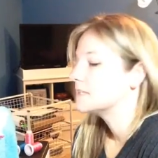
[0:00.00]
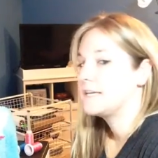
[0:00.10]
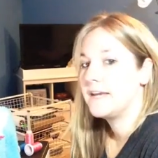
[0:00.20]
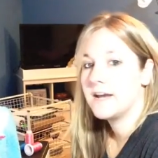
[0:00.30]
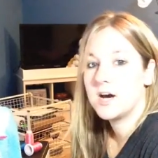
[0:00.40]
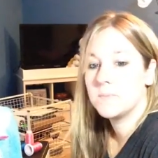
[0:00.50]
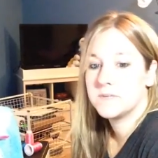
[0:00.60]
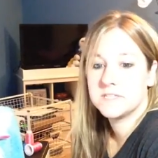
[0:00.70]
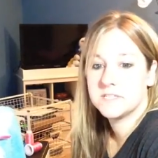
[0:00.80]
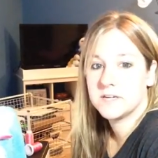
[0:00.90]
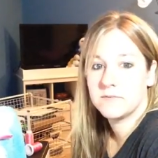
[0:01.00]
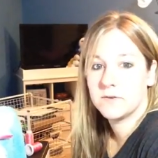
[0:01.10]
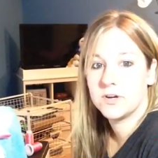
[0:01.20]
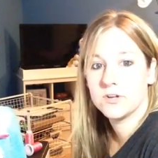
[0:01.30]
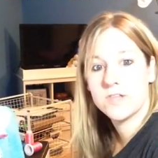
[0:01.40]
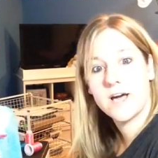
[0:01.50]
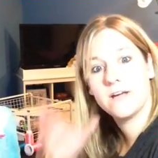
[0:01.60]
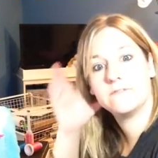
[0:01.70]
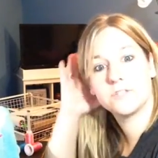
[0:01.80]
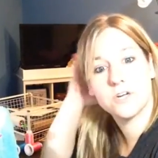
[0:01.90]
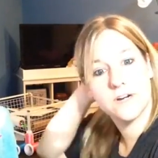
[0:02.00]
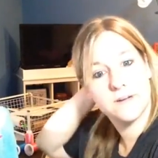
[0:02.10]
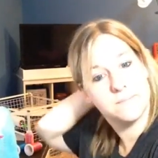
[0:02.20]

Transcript: Can't help this stuff when you're live. Sorry.